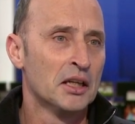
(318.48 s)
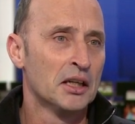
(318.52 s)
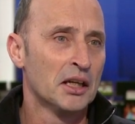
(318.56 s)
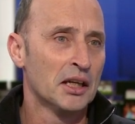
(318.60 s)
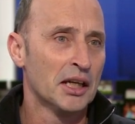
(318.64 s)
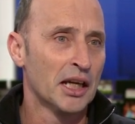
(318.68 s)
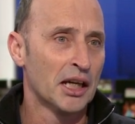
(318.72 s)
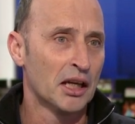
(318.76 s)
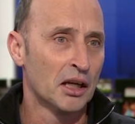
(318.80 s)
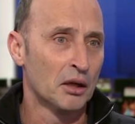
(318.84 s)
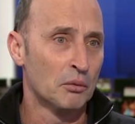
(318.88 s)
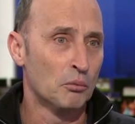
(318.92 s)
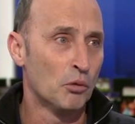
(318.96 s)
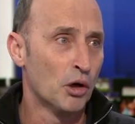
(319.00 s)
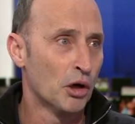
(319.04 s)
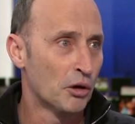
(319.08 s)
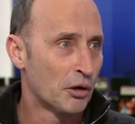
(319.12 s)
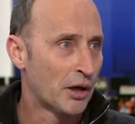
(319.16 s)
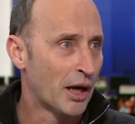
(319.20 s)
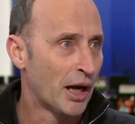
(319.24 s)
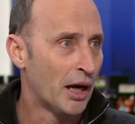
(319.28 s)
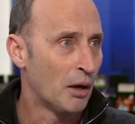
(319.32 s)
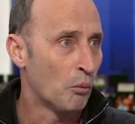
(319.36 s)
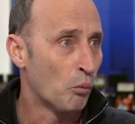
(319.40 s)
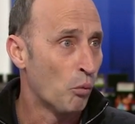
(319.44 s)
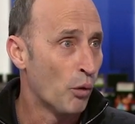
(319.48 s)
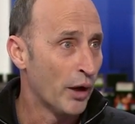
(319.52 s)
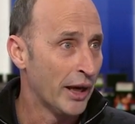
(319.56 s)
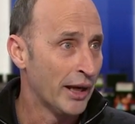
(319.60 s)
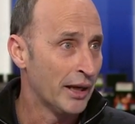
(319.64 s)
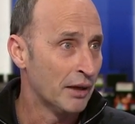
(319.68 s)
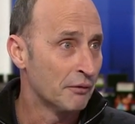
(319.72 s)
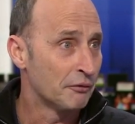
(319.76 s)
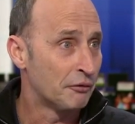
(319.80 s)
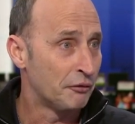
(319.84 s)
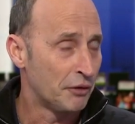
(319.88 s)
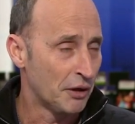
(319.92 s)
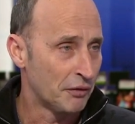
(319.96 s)
England World Cup win
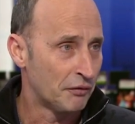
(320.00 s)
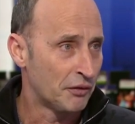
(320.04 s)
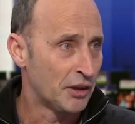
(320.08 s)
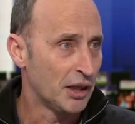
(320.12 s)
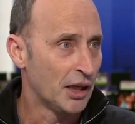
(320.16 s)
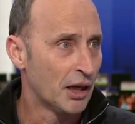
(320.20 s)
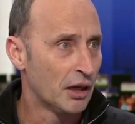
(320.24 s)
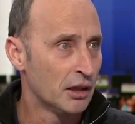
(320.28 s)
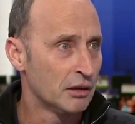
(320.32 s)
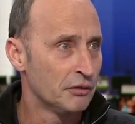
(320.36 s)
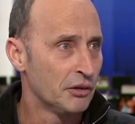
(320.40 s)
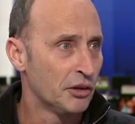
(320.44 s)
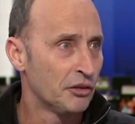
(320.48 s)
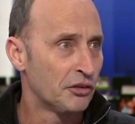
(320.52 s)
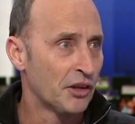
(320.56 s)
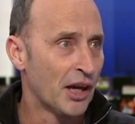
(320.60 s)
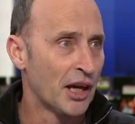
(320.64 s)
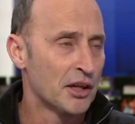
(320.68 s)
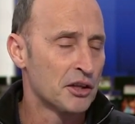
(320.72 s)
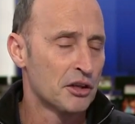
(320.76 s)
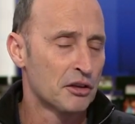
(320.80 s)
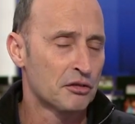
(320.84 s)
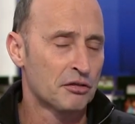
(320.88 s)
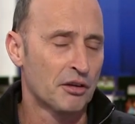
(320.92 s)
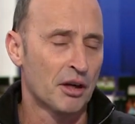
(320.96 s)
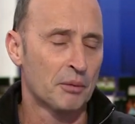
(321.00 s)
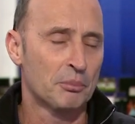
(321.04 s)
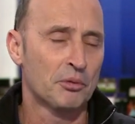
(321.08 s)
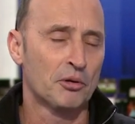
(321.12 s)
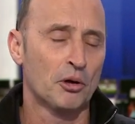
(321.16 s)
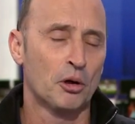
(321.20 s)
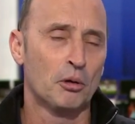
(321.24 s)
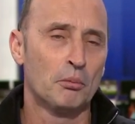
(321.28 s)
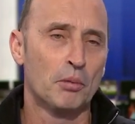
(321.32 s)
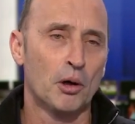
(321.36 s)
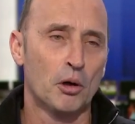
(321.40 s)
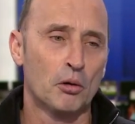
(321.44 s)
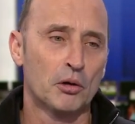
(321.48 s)
in 50 overs, Anya
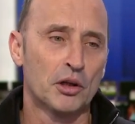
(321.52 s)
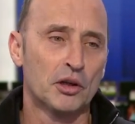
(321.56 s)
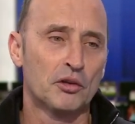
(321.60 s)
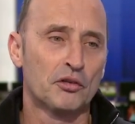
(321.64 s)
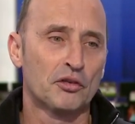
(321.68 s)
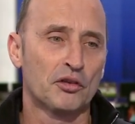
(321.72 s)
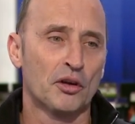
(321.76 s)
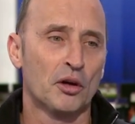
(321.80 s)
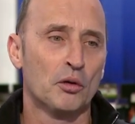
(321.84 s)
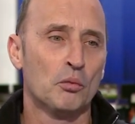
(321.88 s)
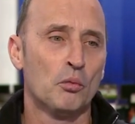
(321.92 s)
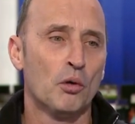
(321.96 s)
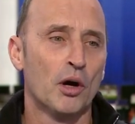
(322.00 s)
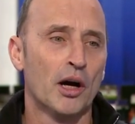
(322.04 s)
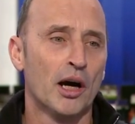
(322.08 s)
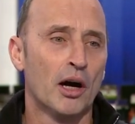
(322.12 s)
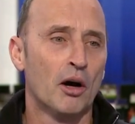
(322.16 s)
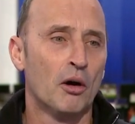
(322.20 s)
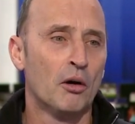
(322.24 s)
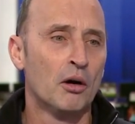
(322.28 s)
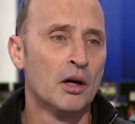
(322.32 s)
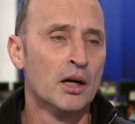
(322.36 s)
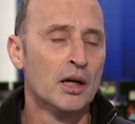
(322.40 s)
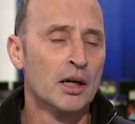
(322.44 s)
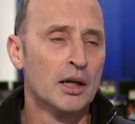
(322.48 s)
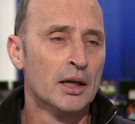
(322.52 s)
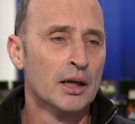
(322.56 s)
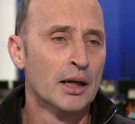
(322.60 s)
Shrubsole bowling so well.